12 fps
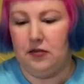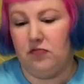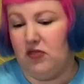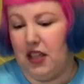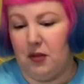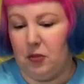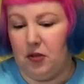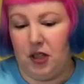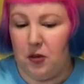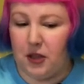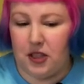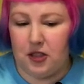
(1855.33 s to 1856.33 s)
yeah, pretty
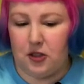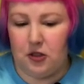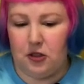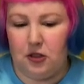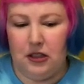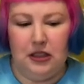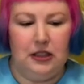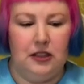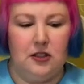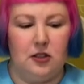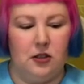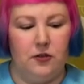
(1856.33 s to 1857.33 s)
quick to do.
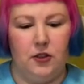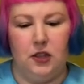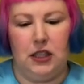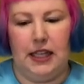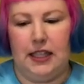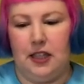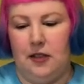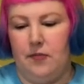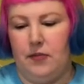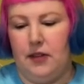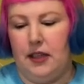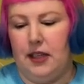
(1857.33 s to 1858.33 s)
Sort of feel like
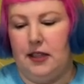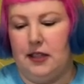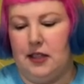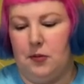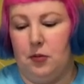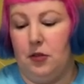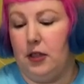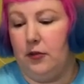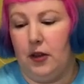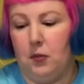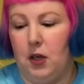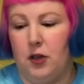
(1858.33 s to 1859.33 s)
it's a pretty
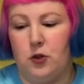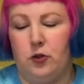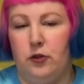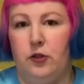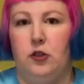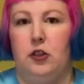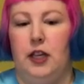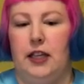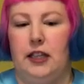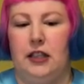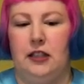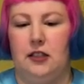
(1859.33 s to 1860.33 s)
fun puzzle for
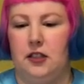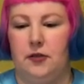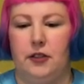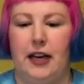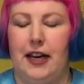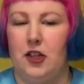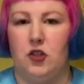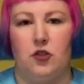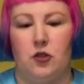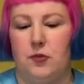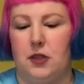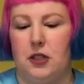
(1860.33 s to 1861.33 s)
like different age groups